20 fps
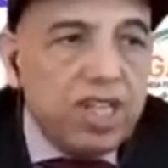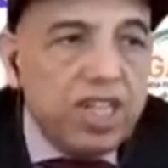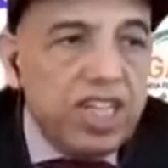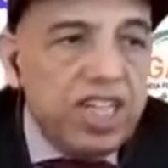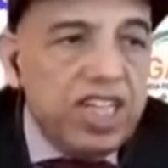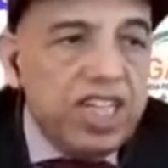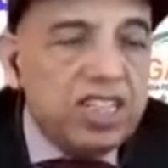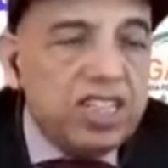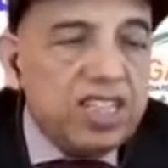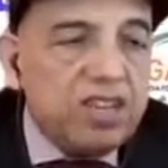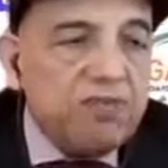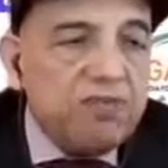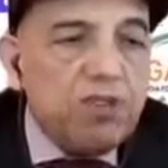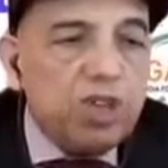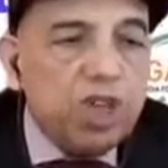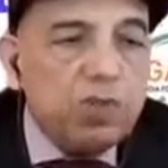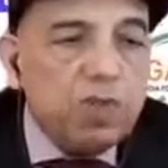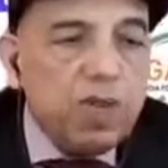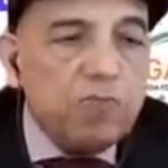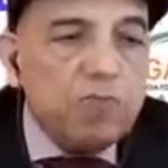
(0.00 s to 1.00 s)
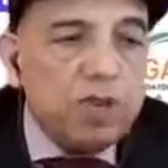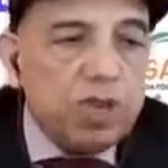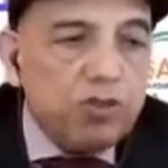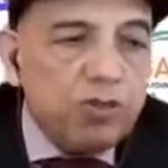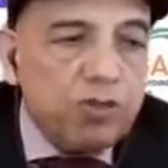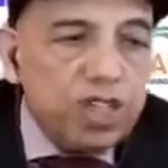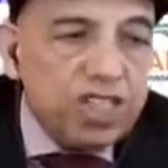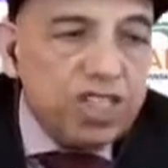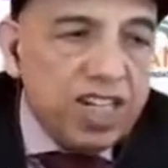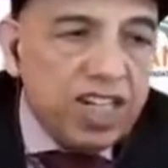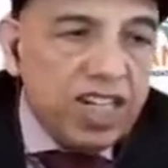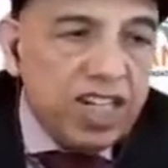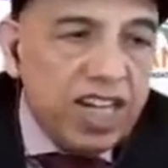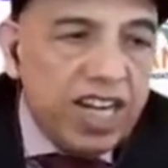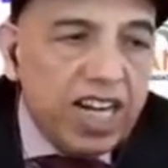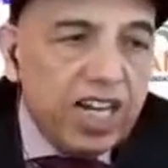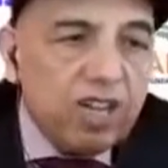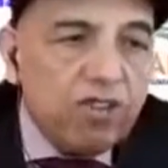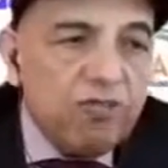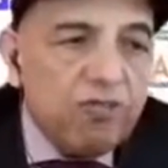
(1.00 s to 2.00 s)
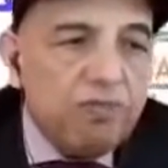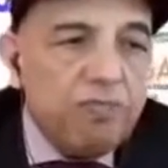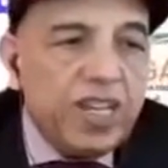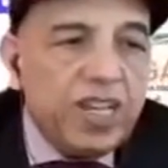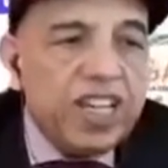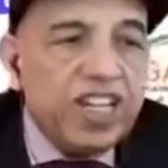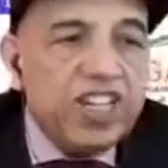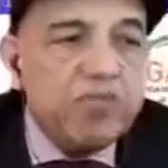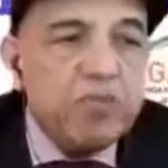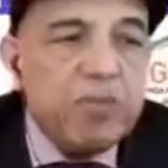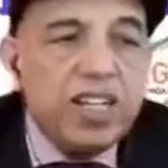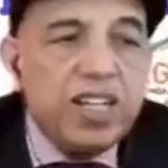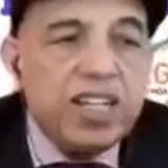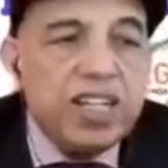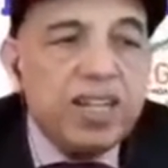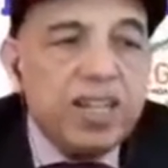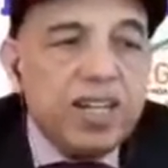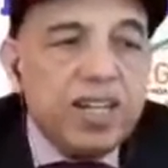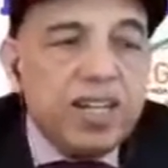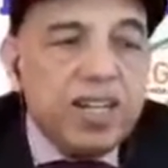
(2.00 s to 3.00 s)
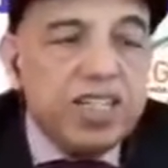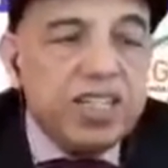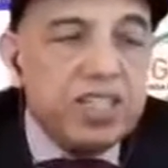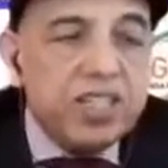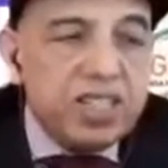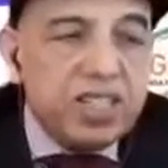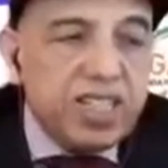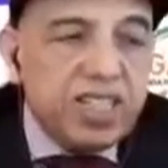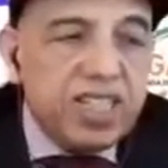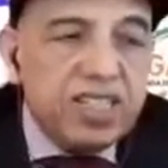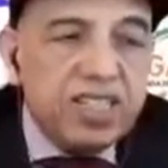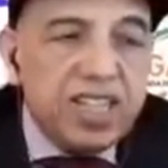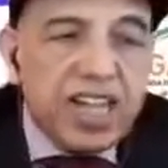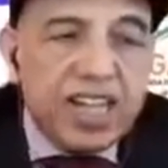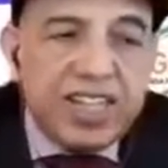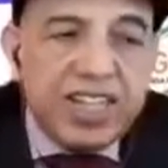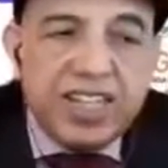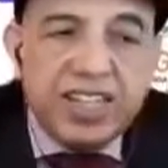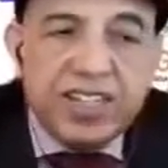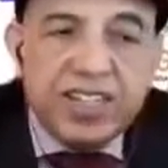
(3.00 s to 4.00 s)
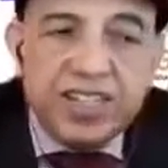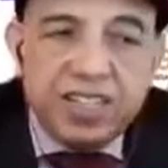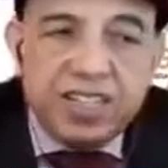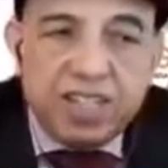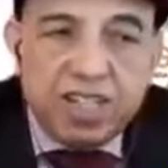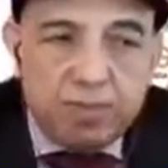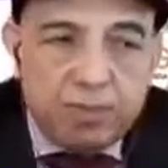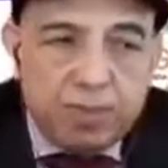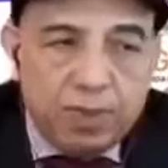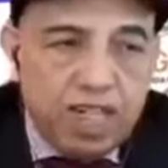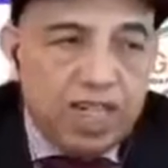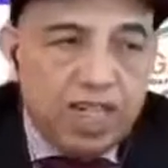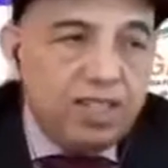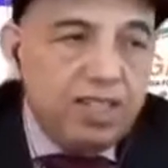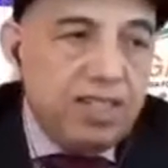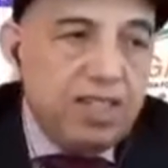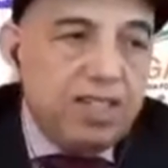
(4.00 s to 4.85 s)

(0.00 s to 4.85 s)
He is the former professor and head of management studies IIT Dhanbad.